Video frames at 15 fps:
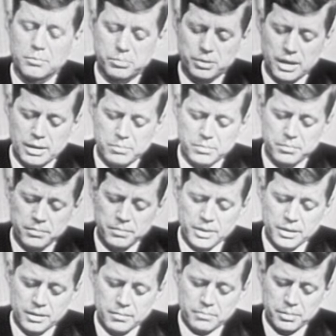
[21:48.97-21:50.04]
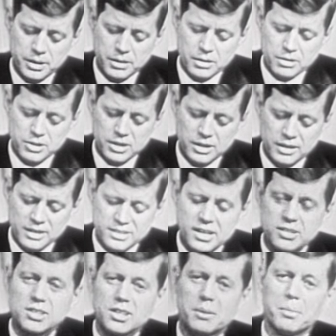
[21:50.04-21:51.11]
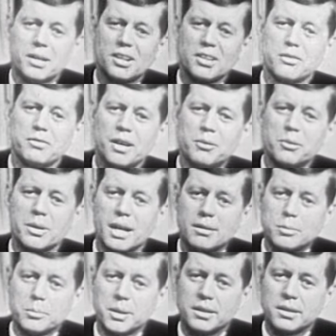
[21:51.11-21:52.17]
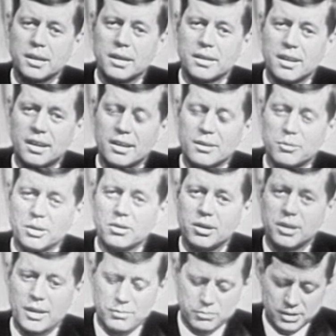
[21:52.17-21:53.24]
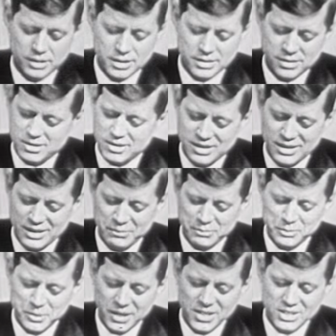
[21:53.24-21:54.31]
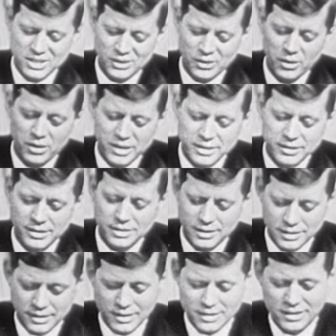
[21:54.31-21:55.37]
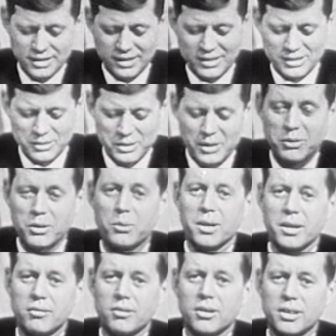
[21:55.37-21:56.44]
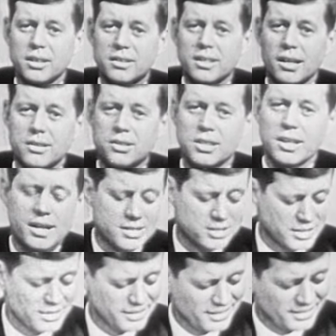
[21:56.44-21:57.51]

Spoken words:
problem, because it doesn't come under the federal government, and I really haven't got information on it to give you a really intelligent answer.